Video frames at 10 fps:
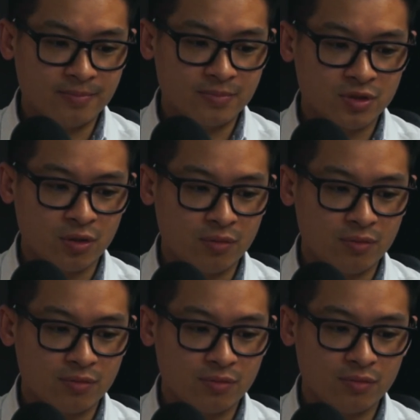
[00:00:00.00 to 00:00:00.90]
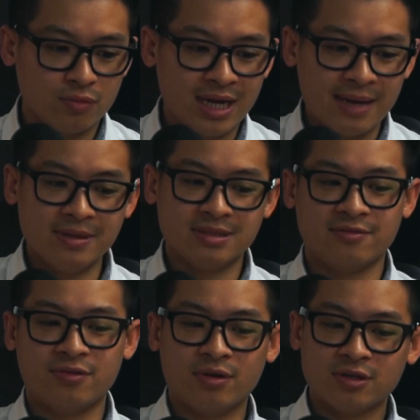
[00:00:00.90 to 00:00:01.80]
So what happens
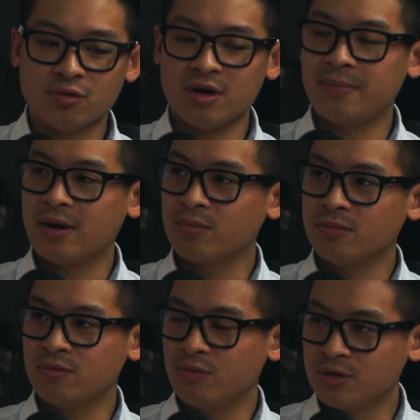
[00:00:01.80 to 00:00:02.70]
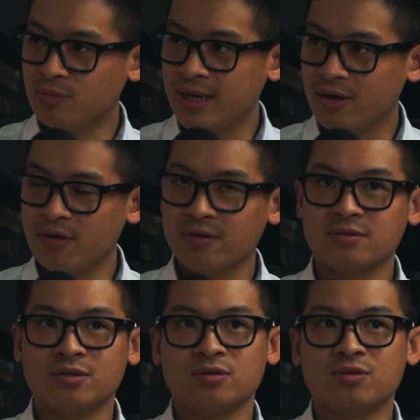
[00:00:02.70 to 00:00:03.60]
if you're not sure about what you may earn?
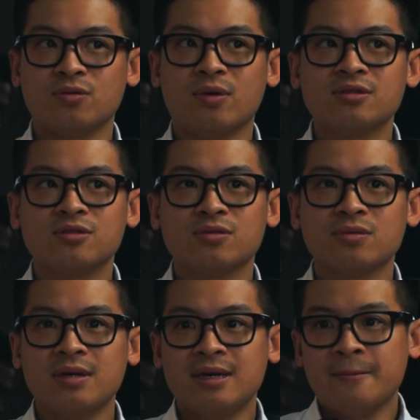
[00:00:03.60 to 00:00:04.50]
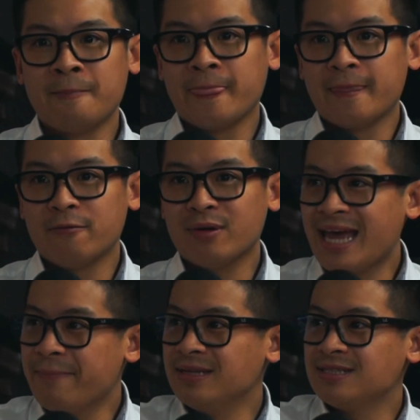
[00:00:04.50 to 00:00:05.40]
Do you want to? What
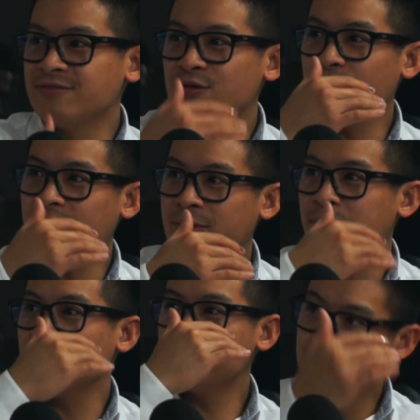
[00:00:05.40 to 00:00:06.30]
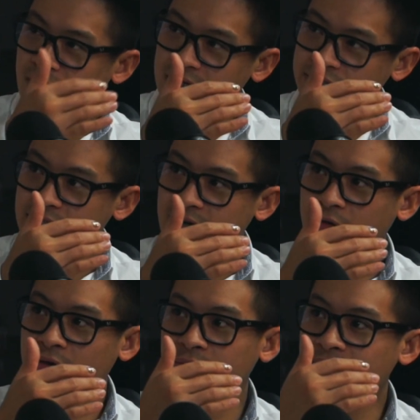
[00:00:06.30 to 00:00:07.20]
happens if you report too much,
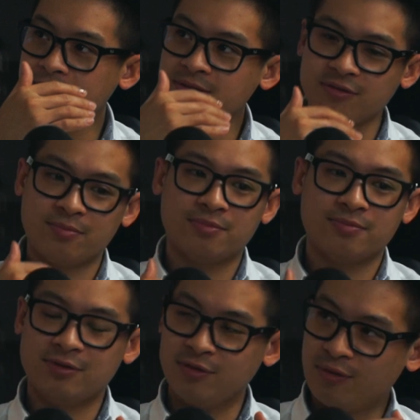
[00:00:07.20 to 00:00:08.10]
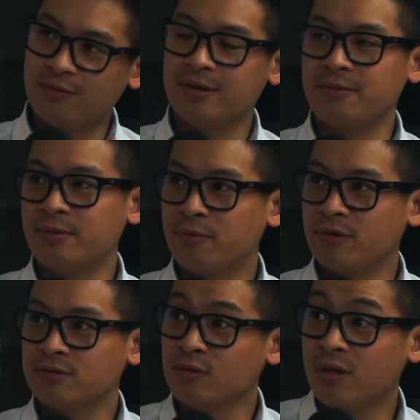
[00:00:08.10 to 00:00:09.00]
or what happens if you
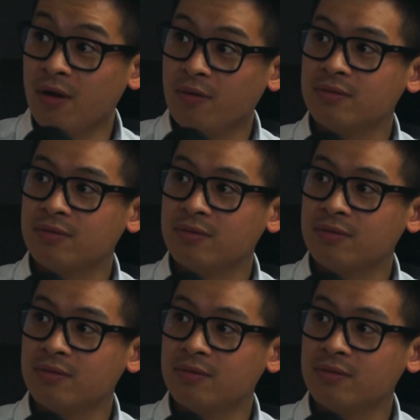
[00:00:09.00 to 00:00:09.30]
report too low?